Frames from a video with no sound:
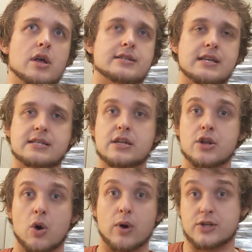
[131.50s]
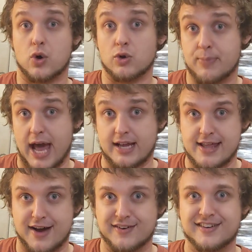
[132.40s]
it's easy to know what to hold back
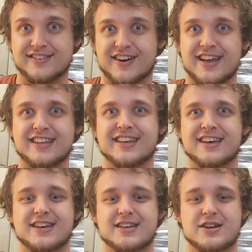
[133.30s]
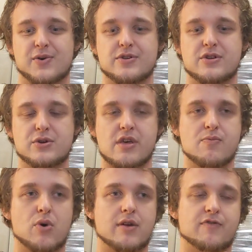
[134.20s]
now, right? You know, when you do
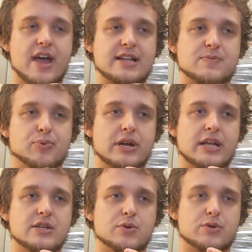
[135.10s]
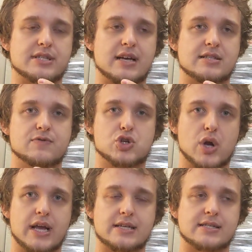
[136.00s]
these more advanced breedings with recessive
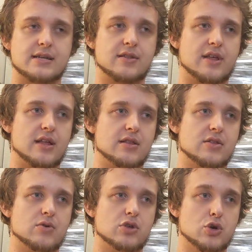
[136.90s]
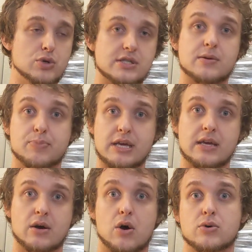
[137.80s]
traits that used to
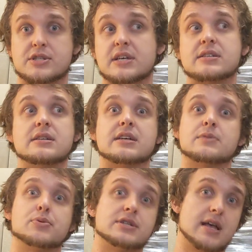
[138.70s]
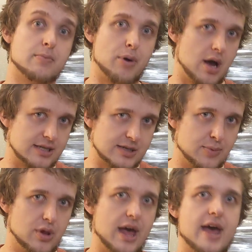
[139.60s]
be, 66%
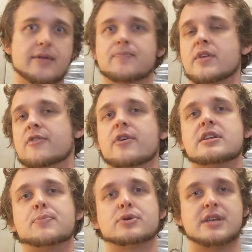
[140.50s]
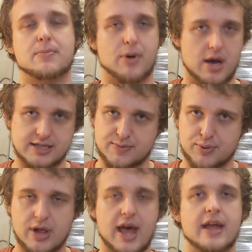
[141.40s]
possible het, 50%
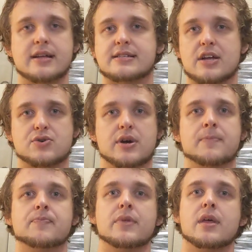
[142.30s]
possible het, etc.